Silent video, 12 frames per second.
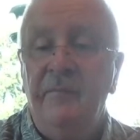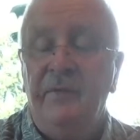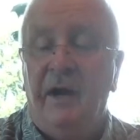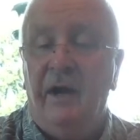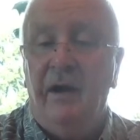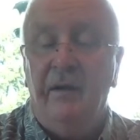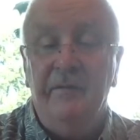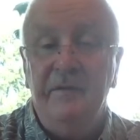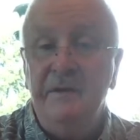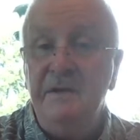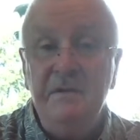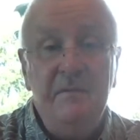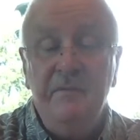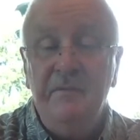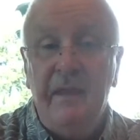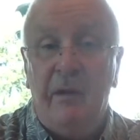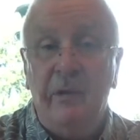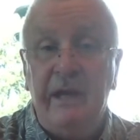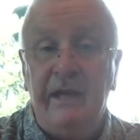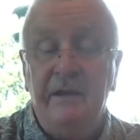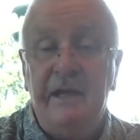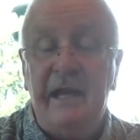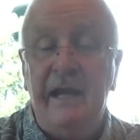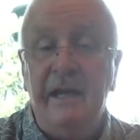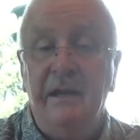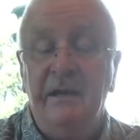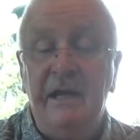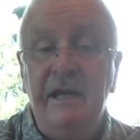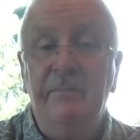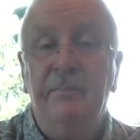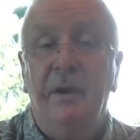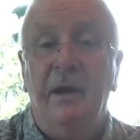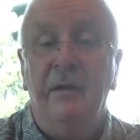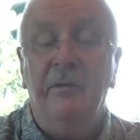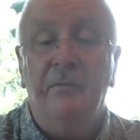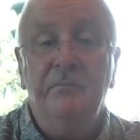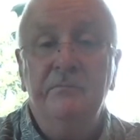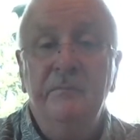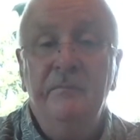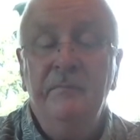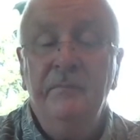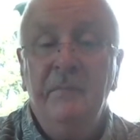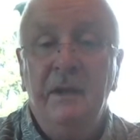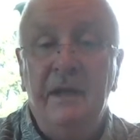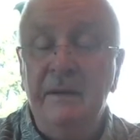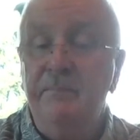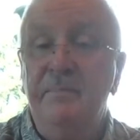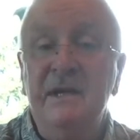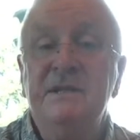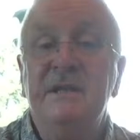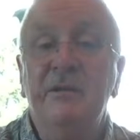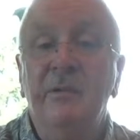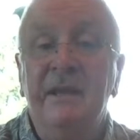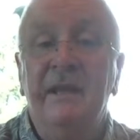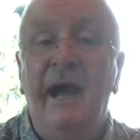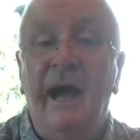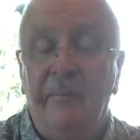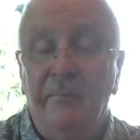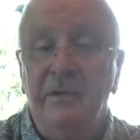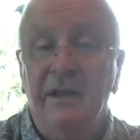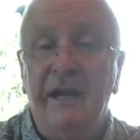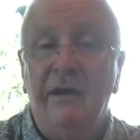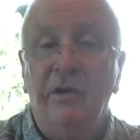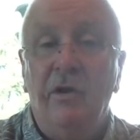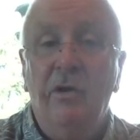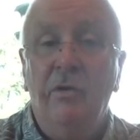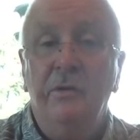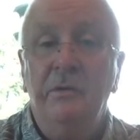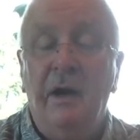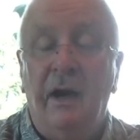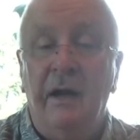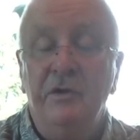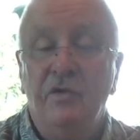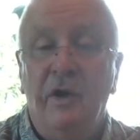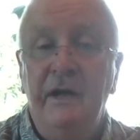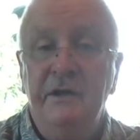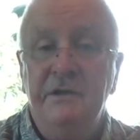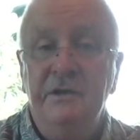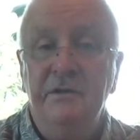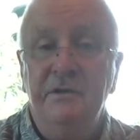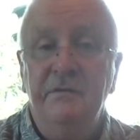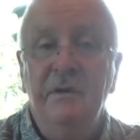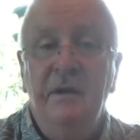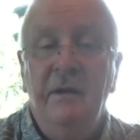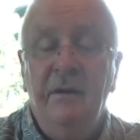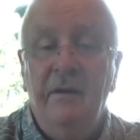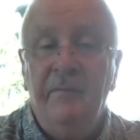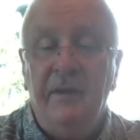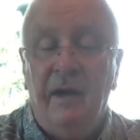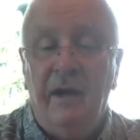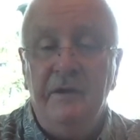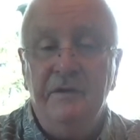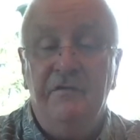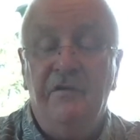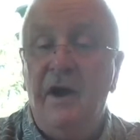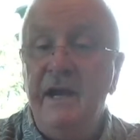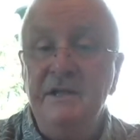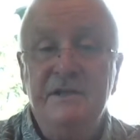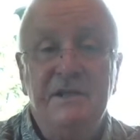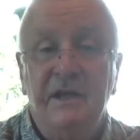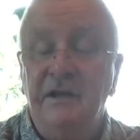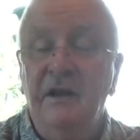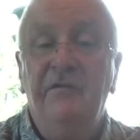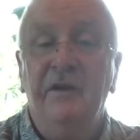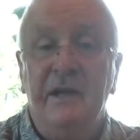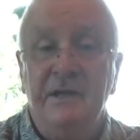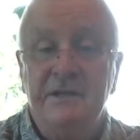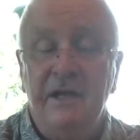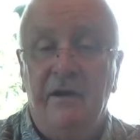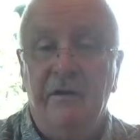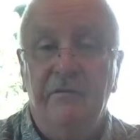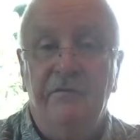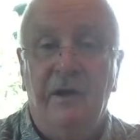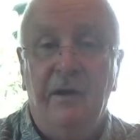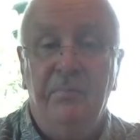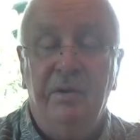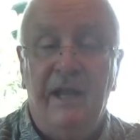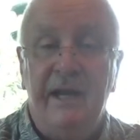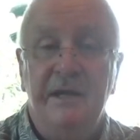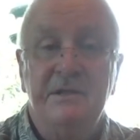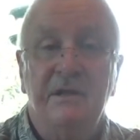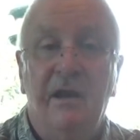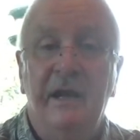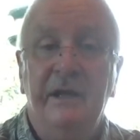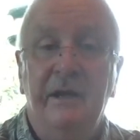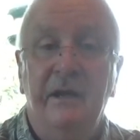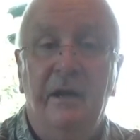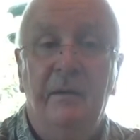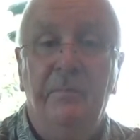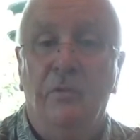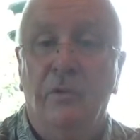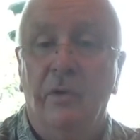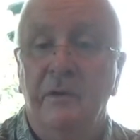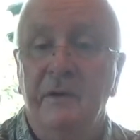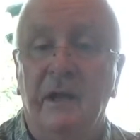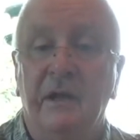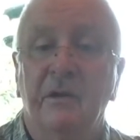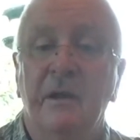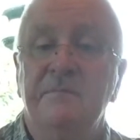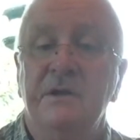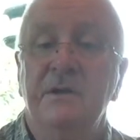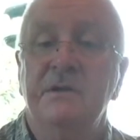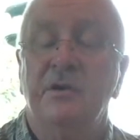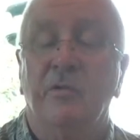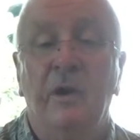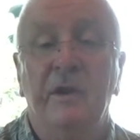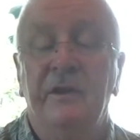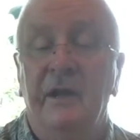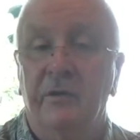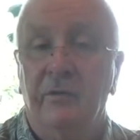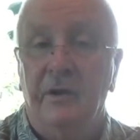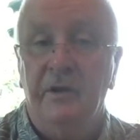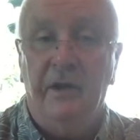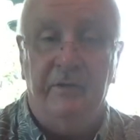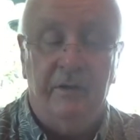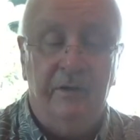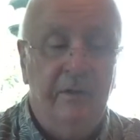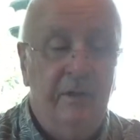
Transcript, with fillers: uh, that we can keep keep uh, keep busy with that, let alone uh, trying to uh, divine significance out of uh, planets lining up or eclipses or one thing or another.